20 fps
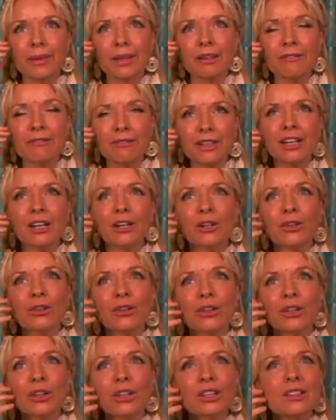a
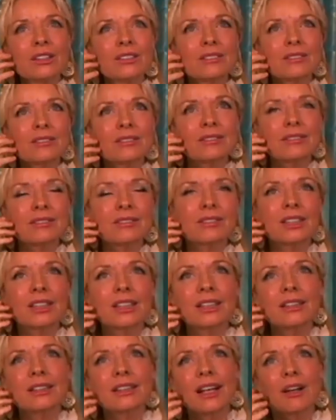vehicle
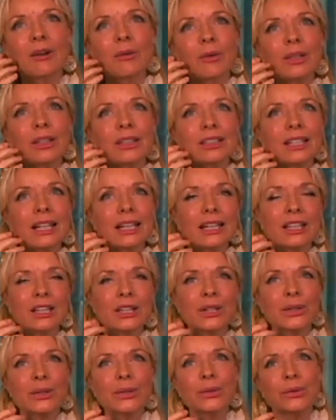that will
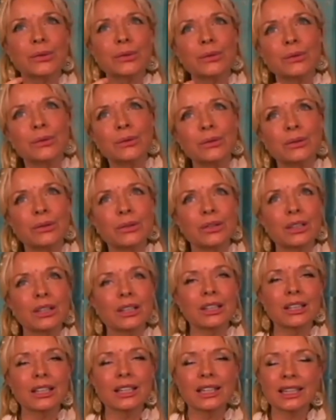take you
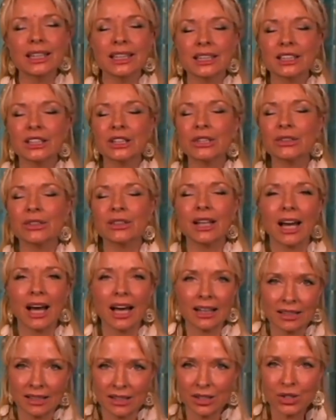into
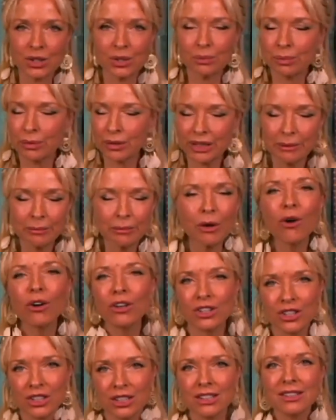that supreme
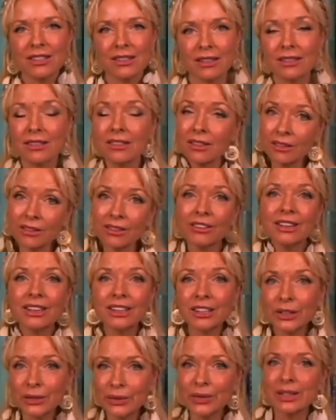consciousness. So you
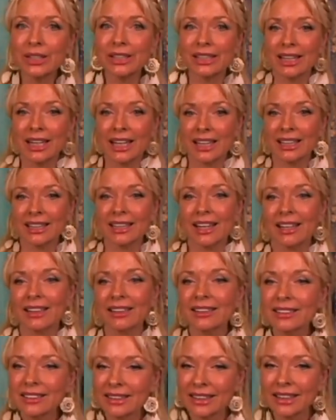can use it like
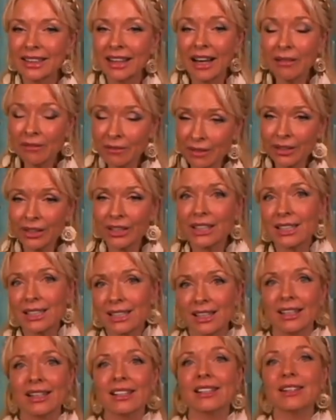that. I'm very
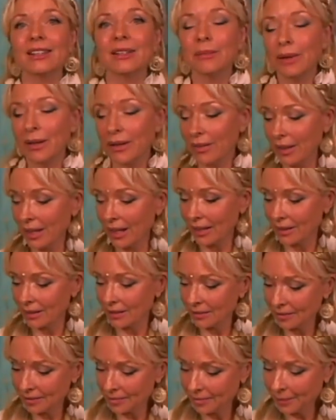excited about that.
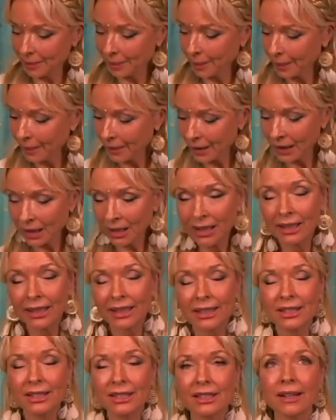
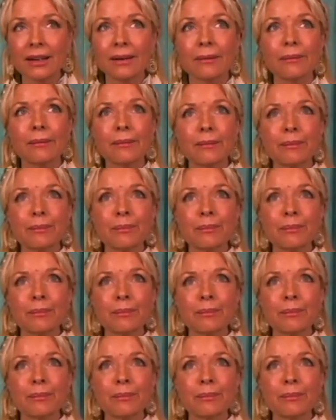It's a